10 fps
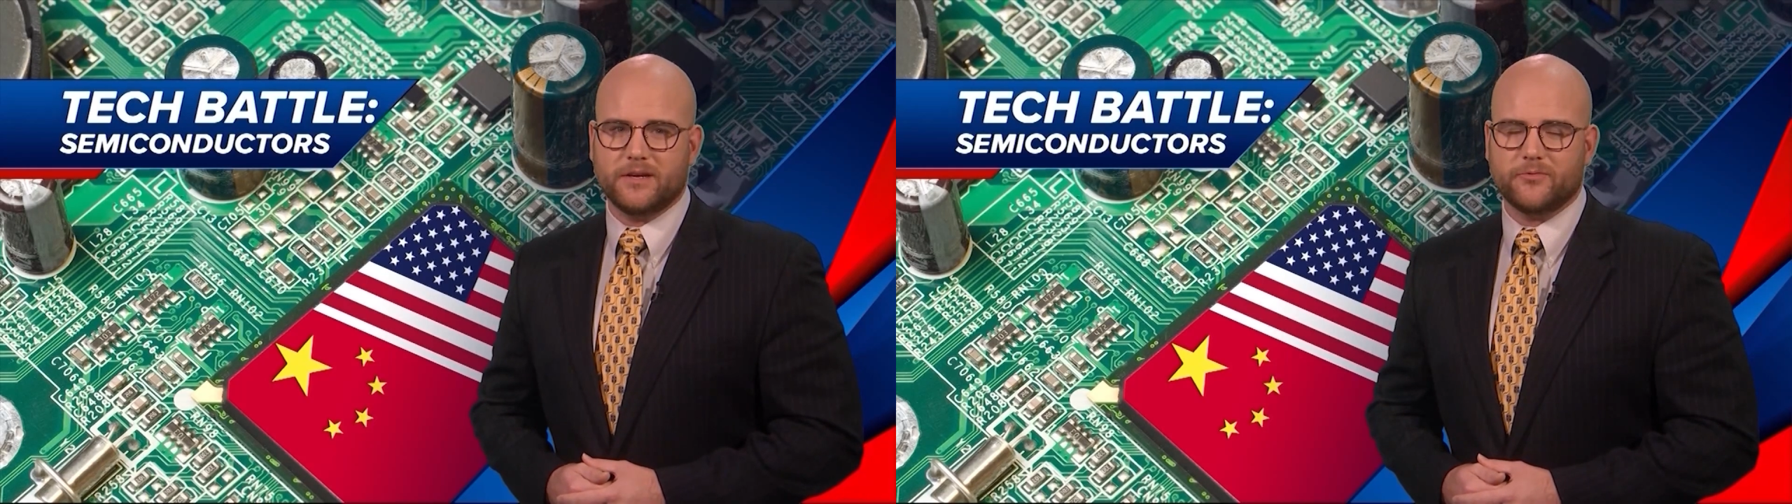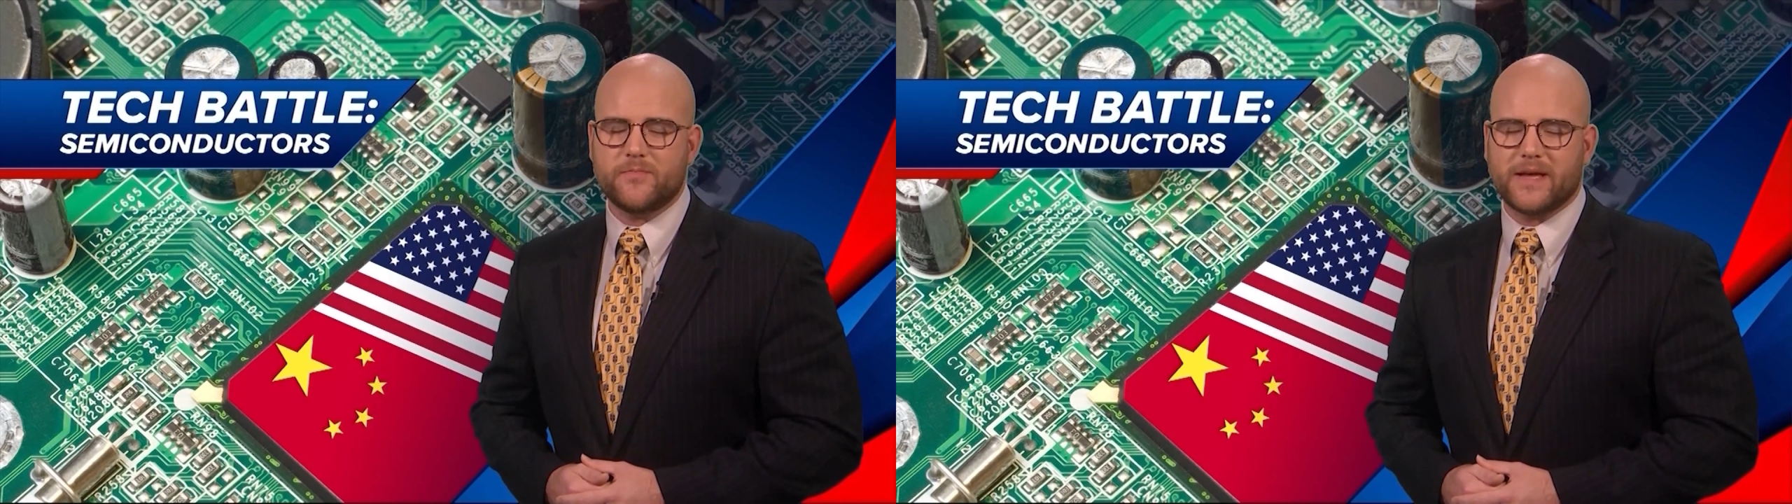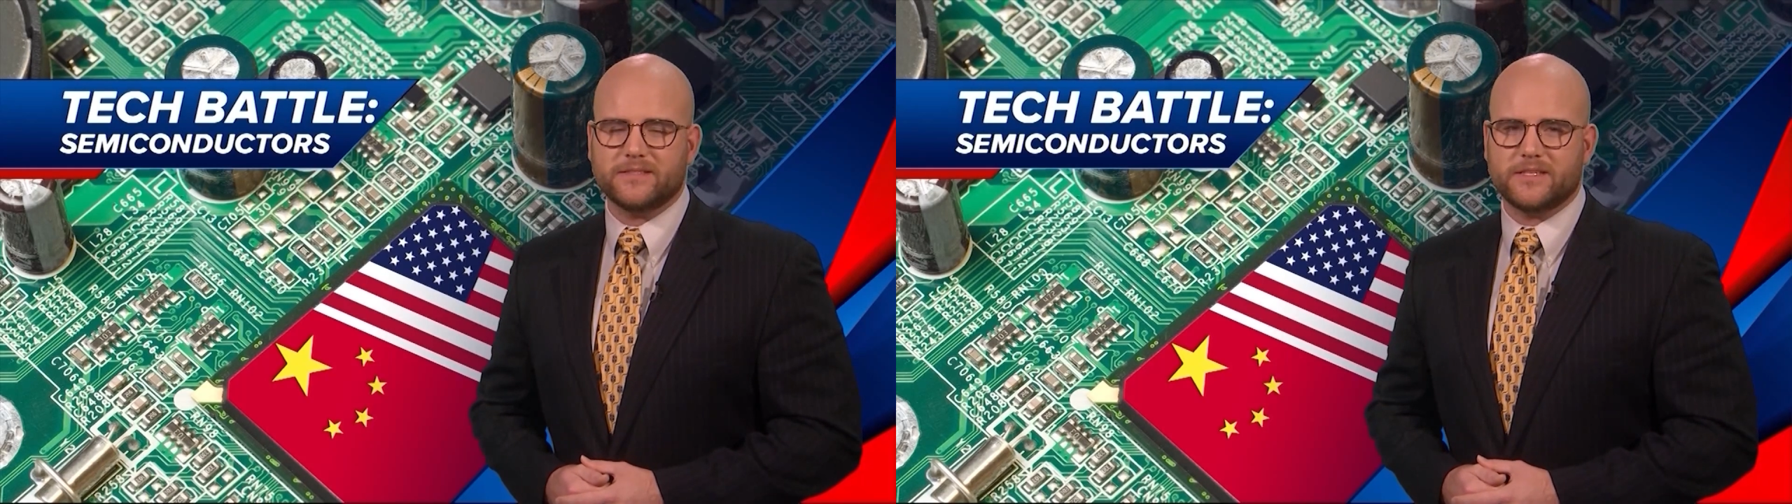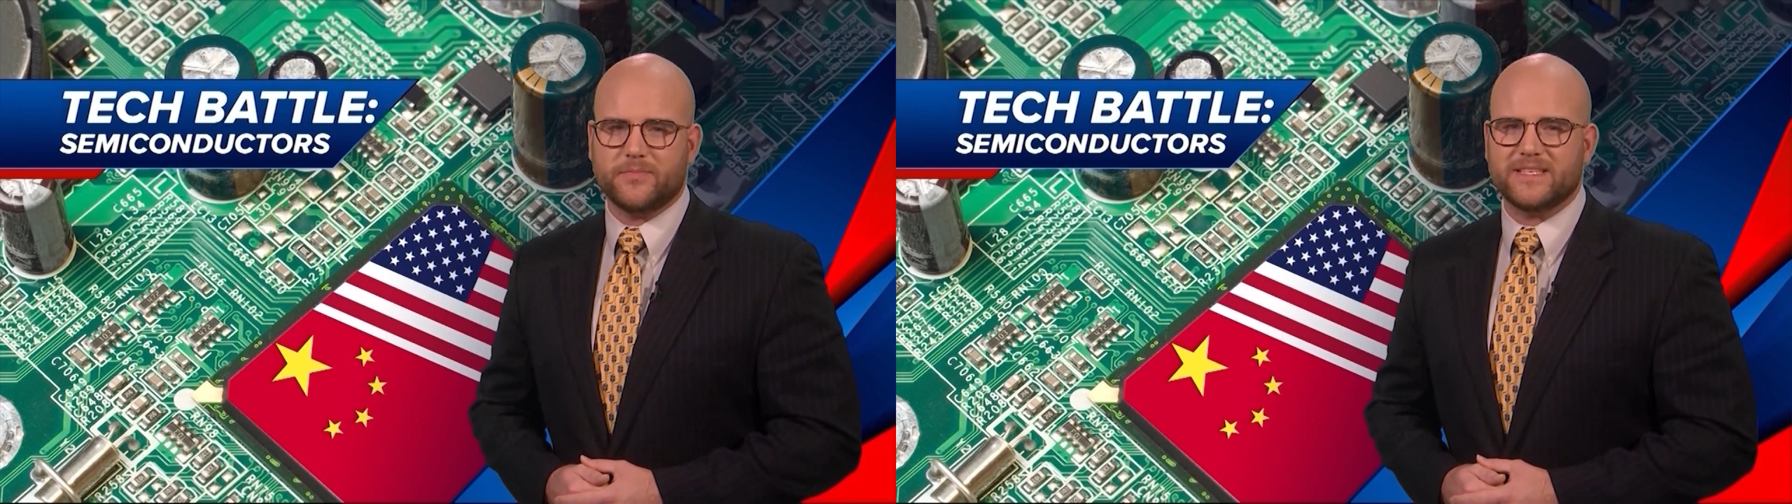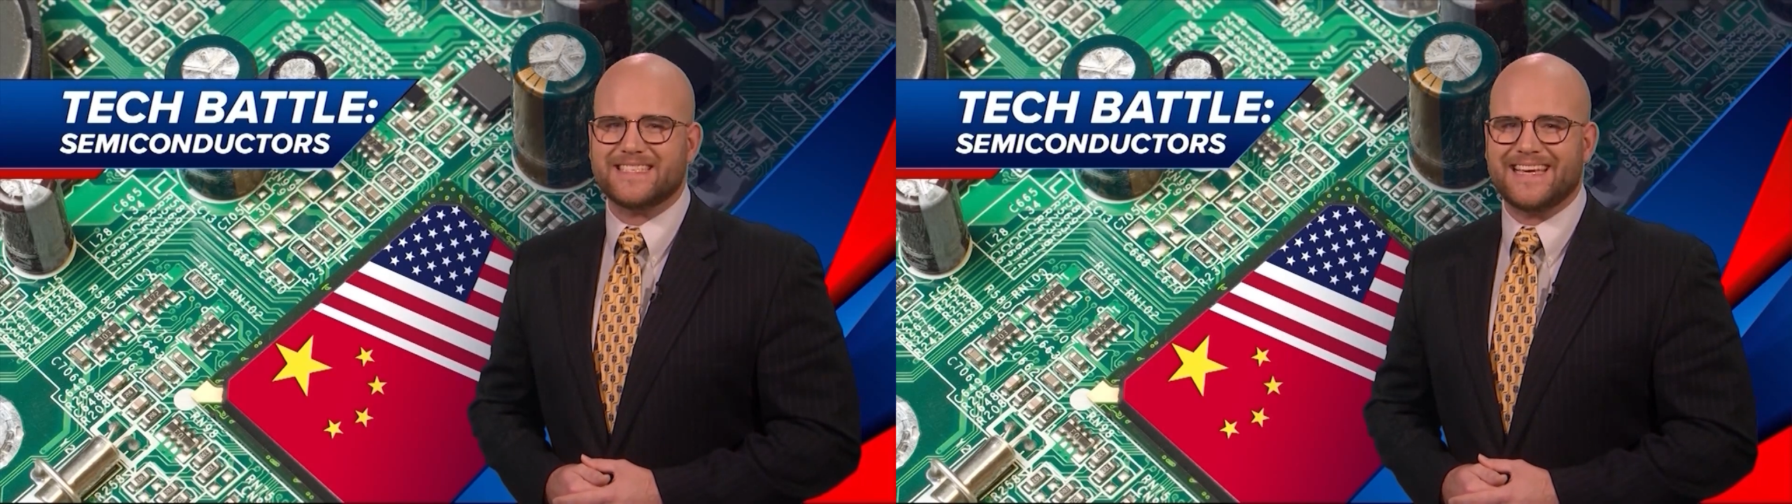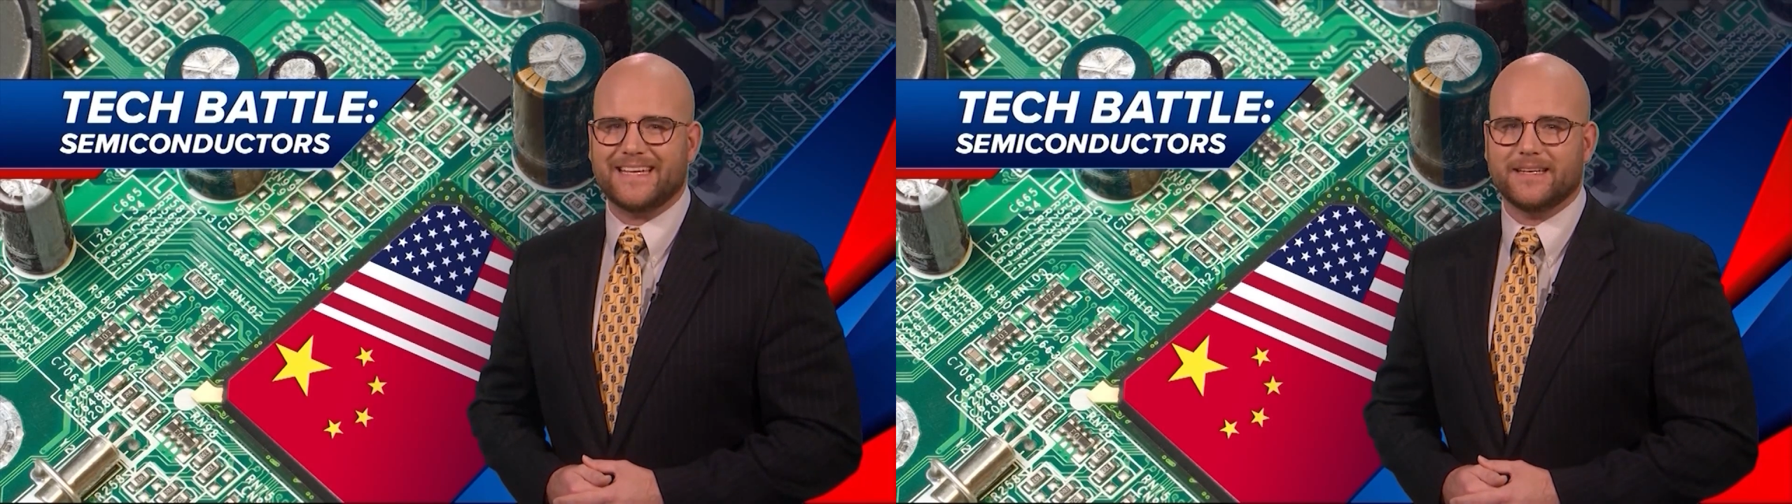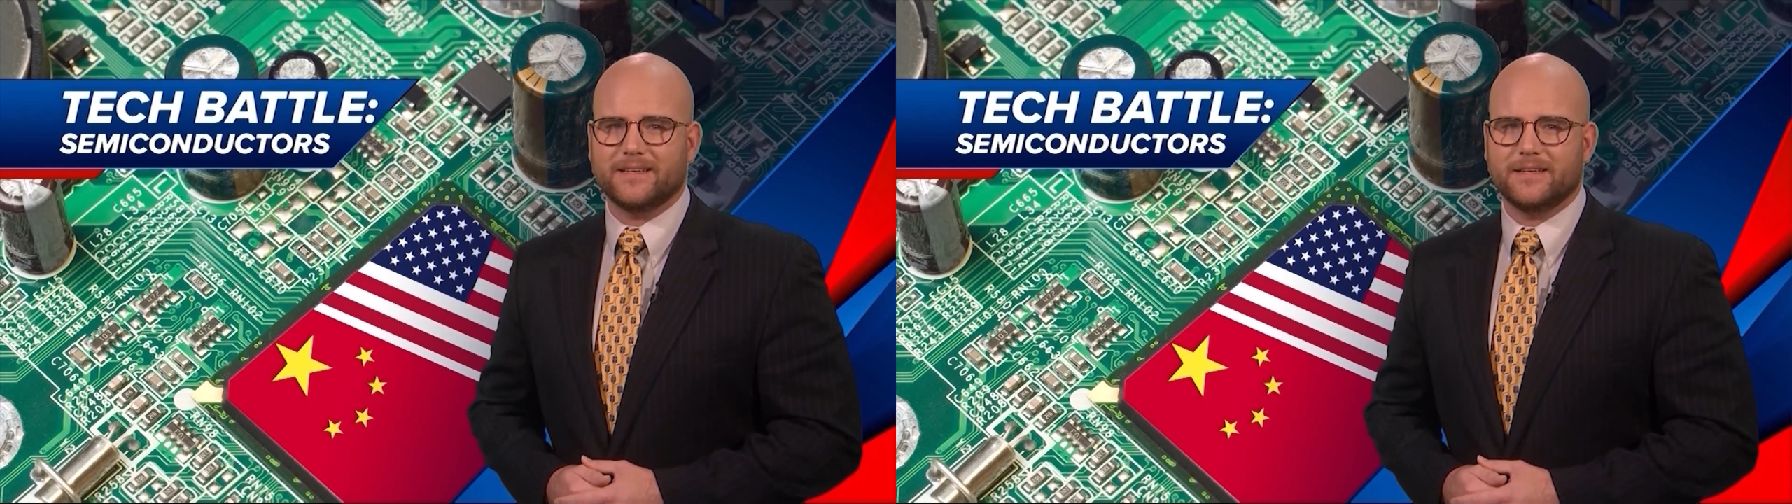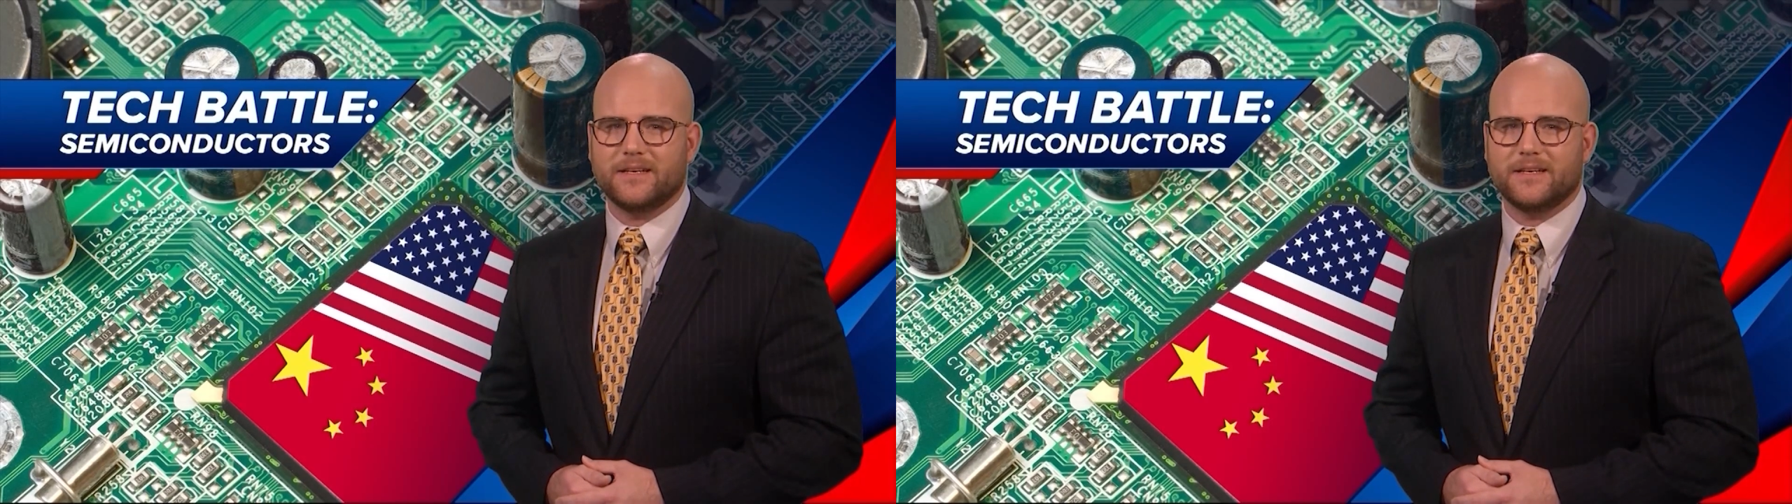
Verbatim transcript: remains to be seen.